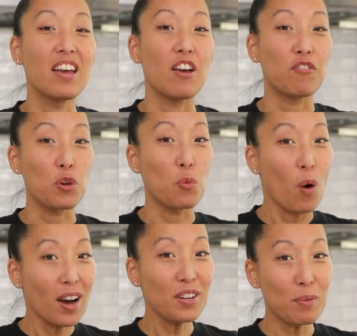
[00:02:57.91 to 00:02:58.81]
If you
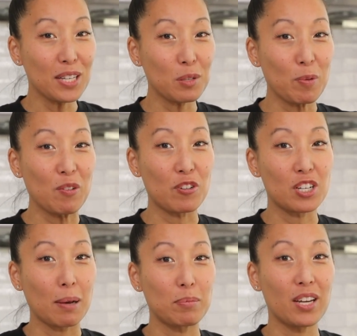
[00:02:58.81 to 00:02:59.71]
want a recipe for
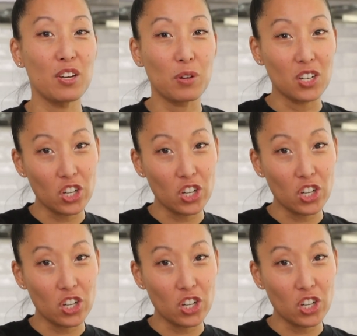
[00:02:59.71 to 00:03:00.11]
japchae, you can